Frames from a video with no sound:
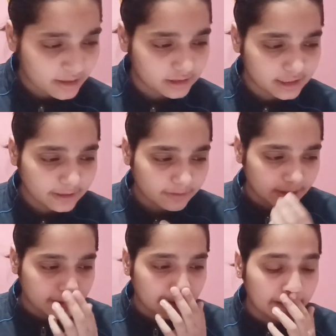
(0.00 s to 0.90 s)
Leave
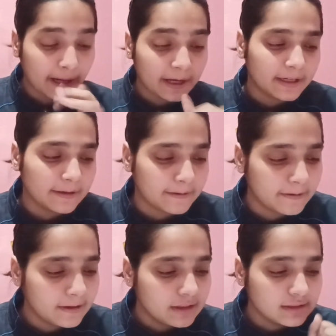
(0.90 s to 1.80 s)
it. Yeah, here.
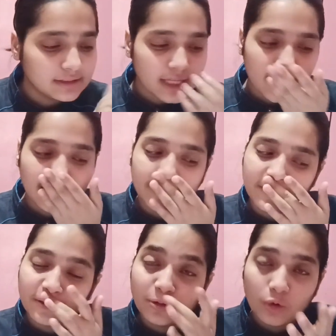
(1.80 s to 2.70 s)
Saheli,
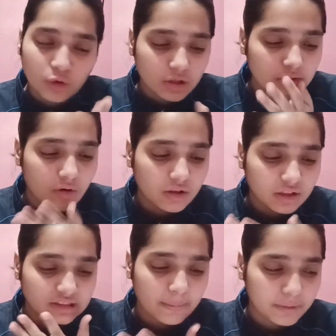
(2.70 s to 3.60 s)
new oral
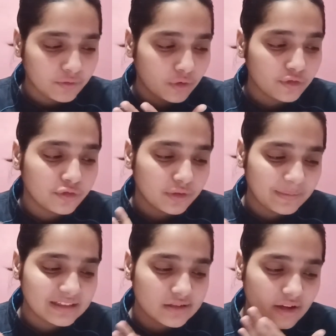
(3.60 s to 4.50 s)
contraceptive for
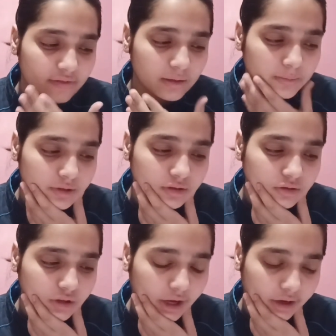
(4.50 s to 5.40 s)
females developed.
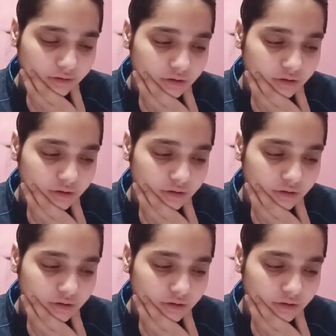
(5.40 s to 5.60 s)
Okay.